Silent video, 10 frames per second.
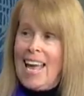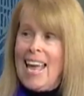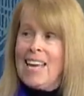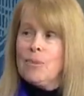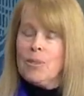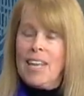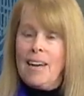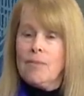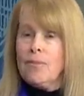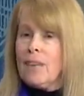And we
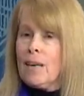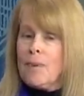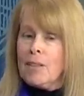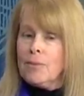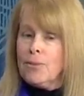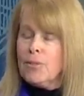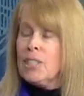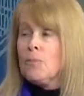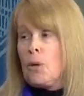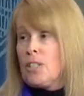have about
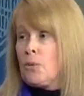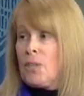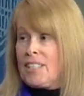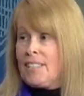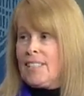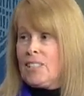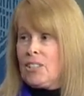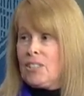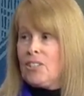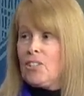15 partner
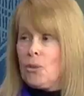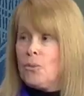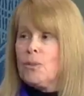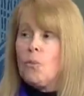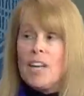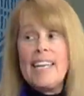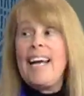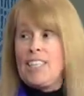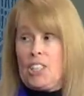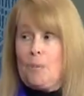organizations. So we want to
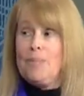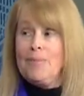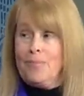catch up.